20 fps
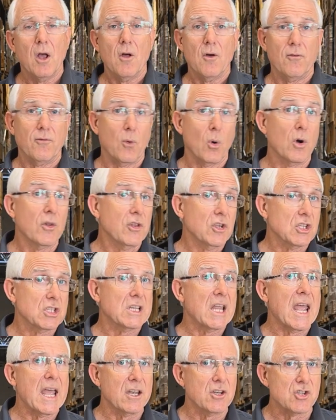Fourth is
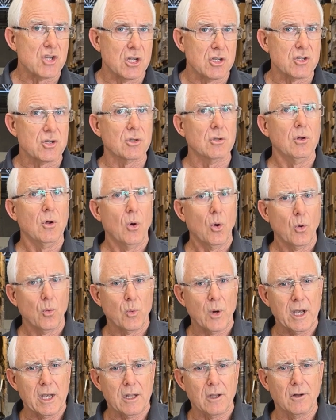tangential or
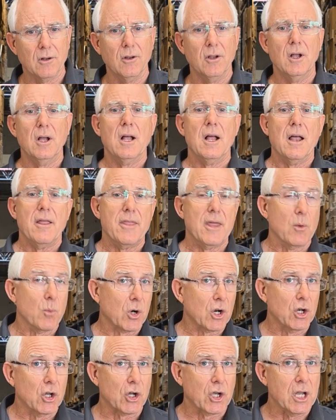radial. Then we're
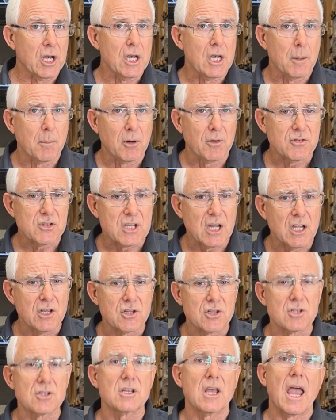going to look at number of
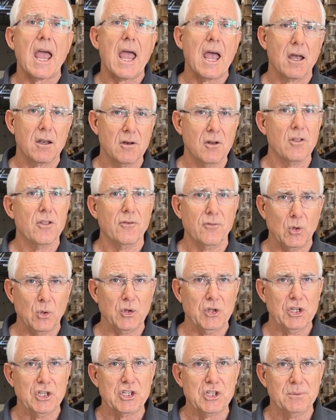stages and the
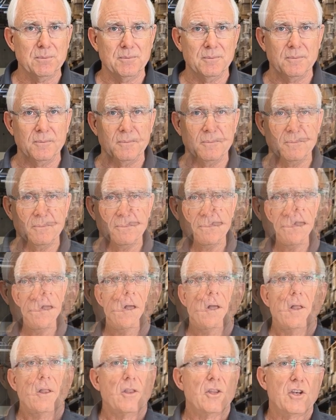voltage.
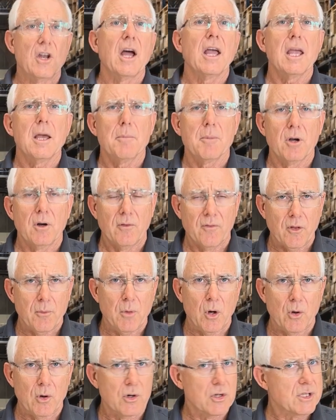The diameter of the
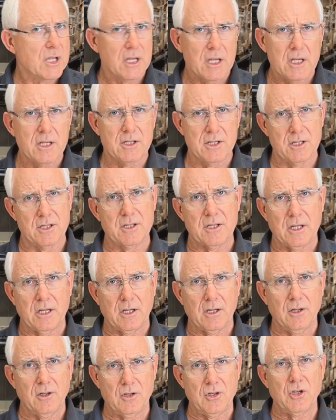motor is the easiest thing
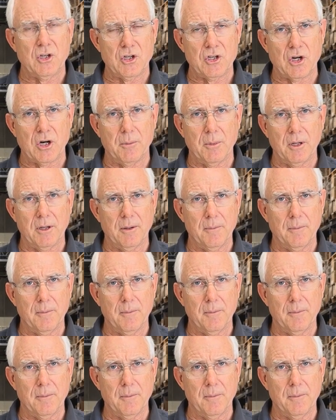to determine.